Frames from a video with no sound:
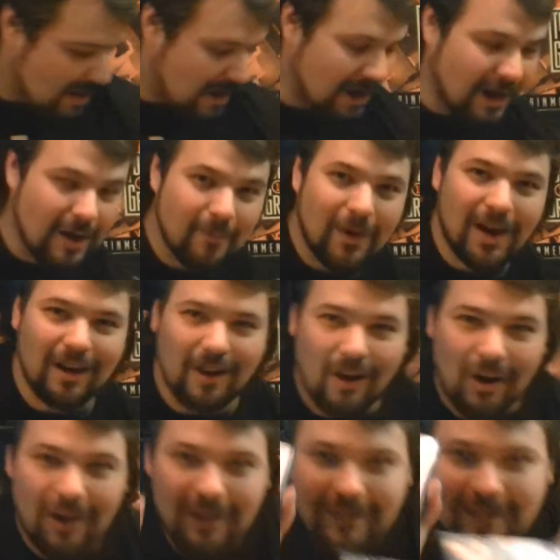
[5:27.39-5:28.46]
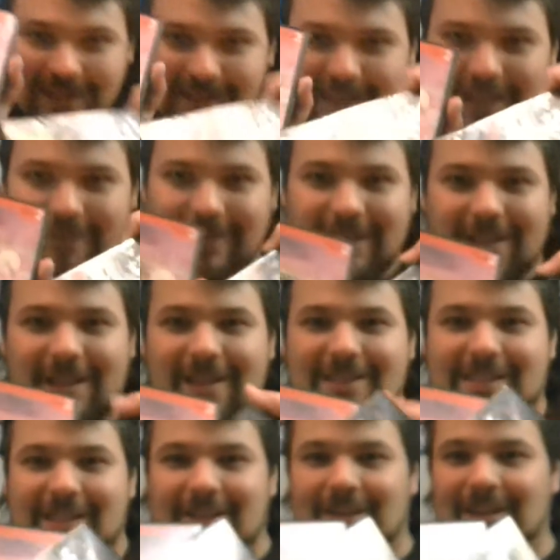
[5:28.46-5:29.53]
I bought all of his
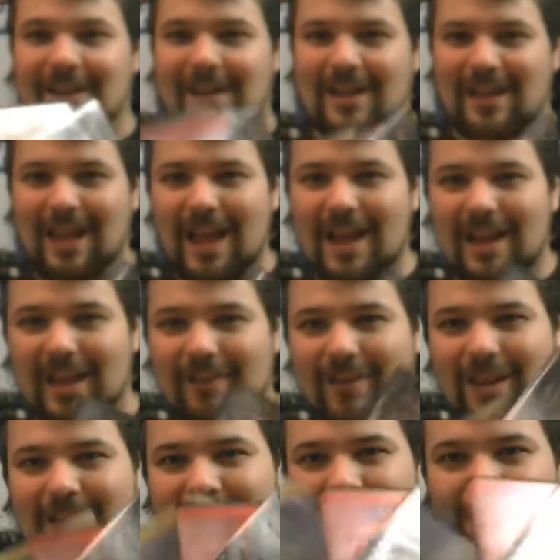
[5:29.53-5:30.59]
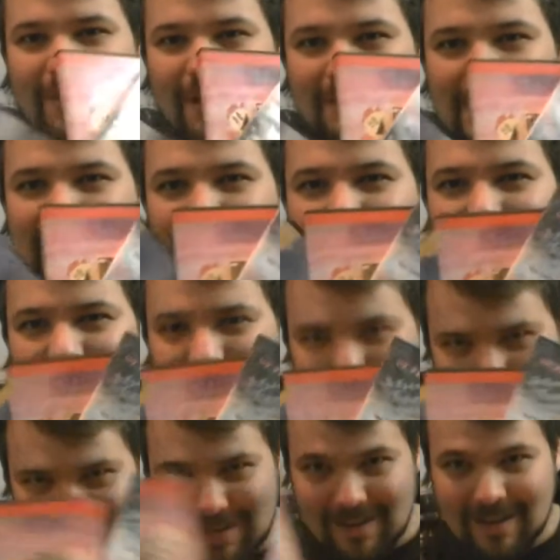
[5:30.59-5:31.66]
DVDs here. Yeah, I even got some of them signed.
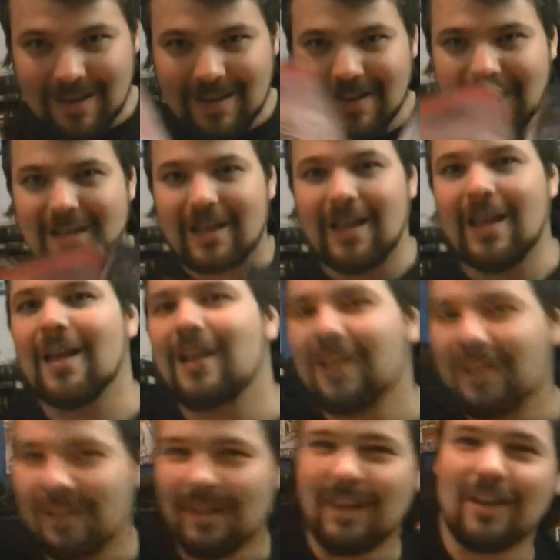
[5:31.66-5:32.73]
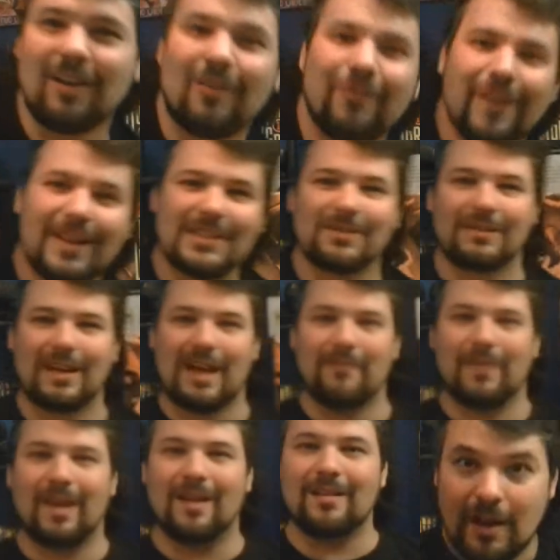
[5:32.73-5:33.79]
And I, you know, thanks for that,
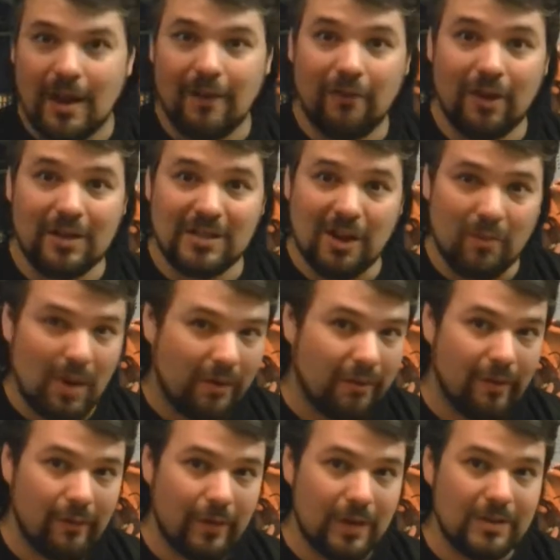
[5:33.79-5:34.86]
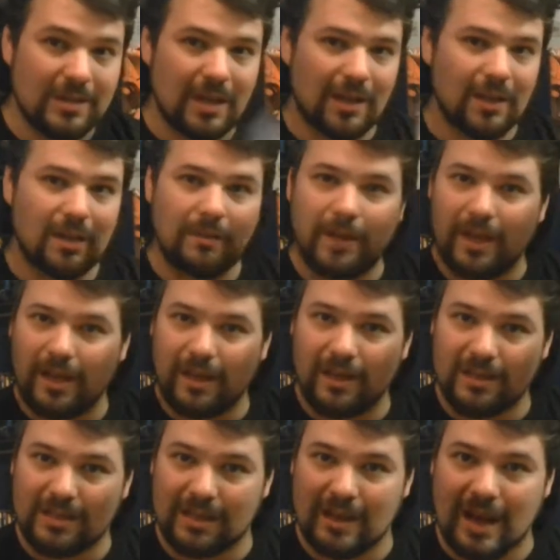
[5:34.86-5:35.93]
man. If you saw my reviews on them, he
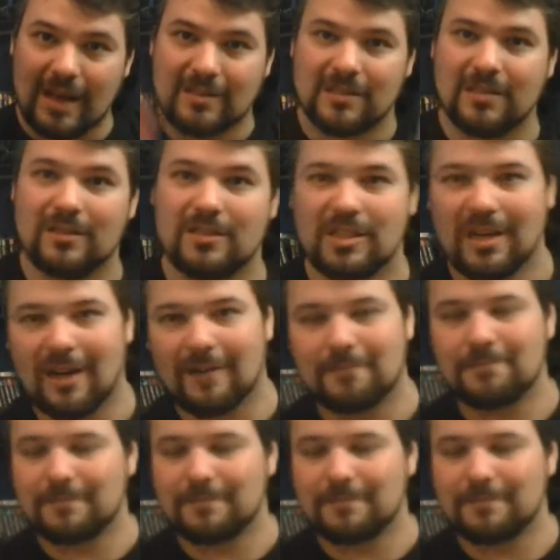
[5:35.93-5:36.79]
does an excellent job.